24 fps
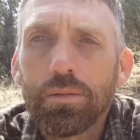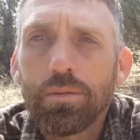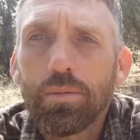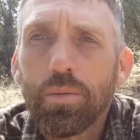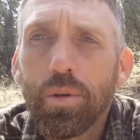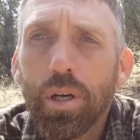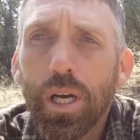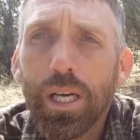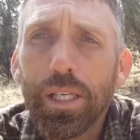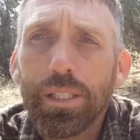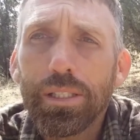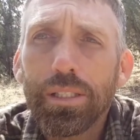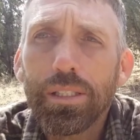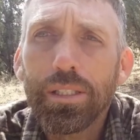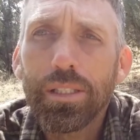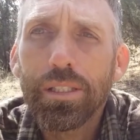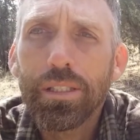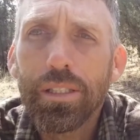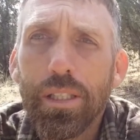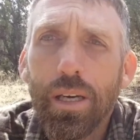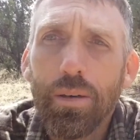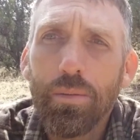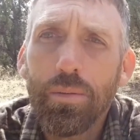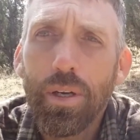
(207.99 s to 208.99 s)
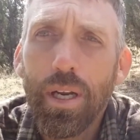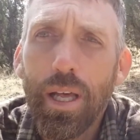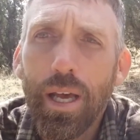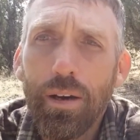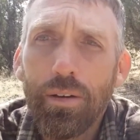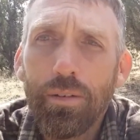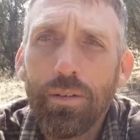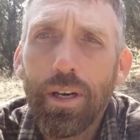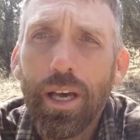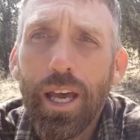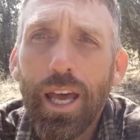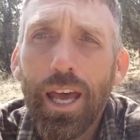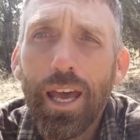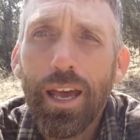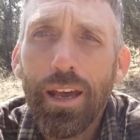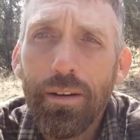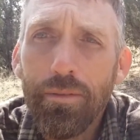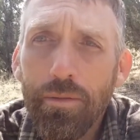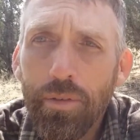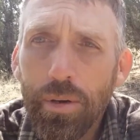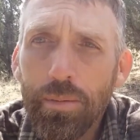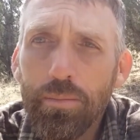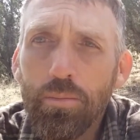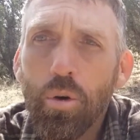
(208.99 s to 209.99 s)
rest. I went out
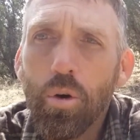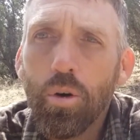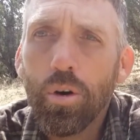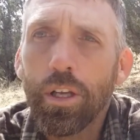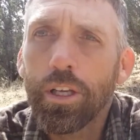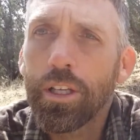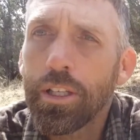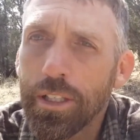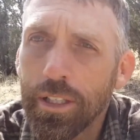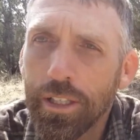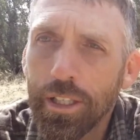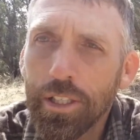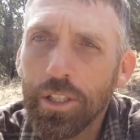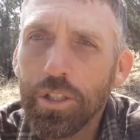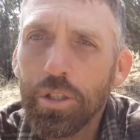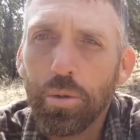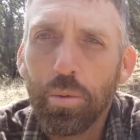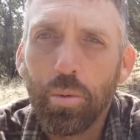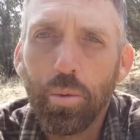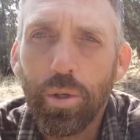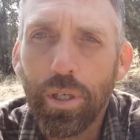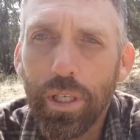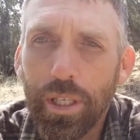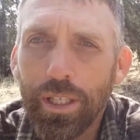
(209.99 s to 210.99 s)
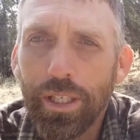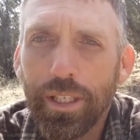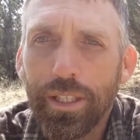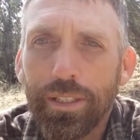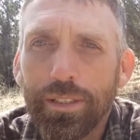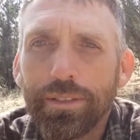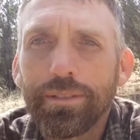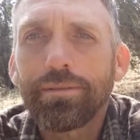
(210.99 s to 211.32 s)
every morning this week,